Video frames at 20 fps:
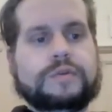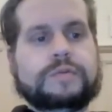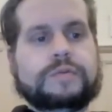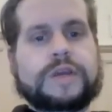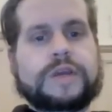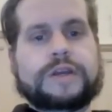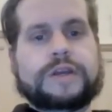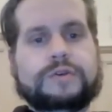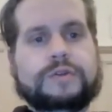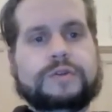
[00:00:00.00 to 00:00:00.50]

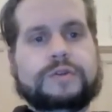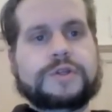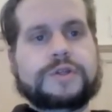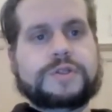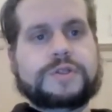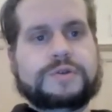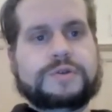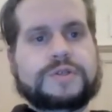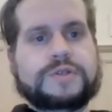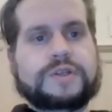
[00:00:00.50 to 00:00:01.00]
technical
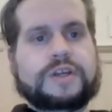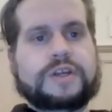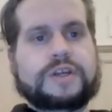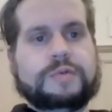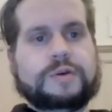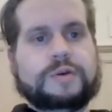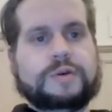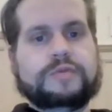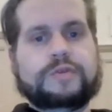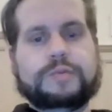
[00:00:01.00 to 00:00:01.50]
issues that come
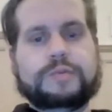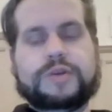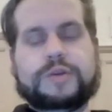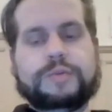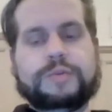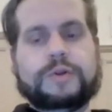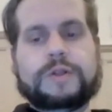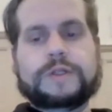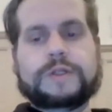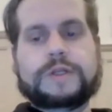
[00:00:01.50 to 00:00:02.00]
up for
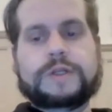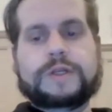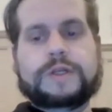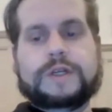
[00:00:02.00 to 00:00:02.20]
people